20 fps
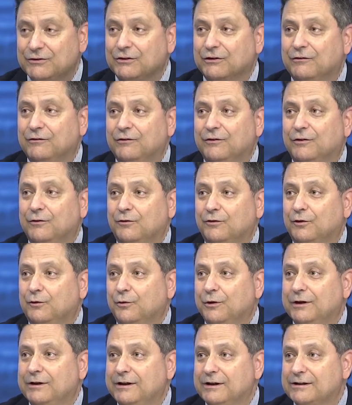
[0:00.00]
of the, the
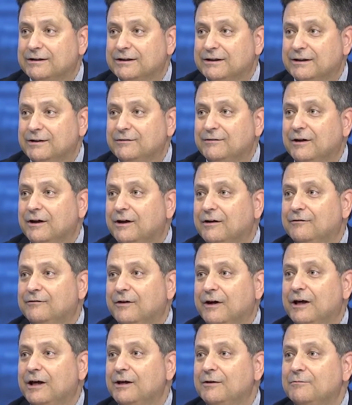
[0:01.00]
Winn-Dixie uh,
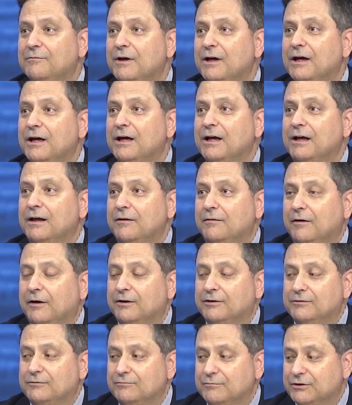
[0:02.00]
fame, uh,
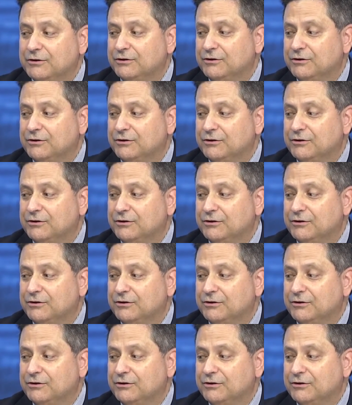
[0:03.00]
Ms.